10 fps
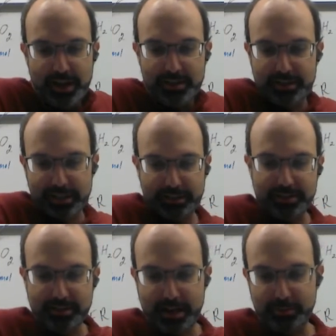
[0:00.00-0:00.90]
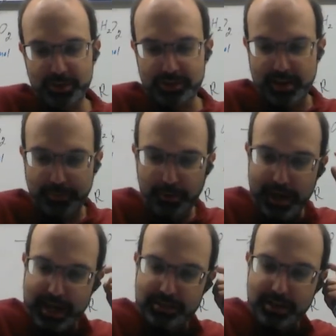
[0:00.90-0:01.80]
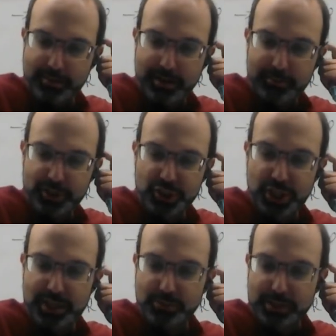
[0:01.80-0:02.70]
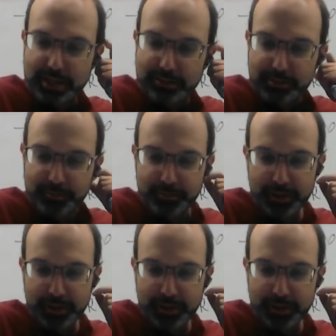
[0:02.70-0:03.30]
This is like the sandwich example, asking about how much cheese was left.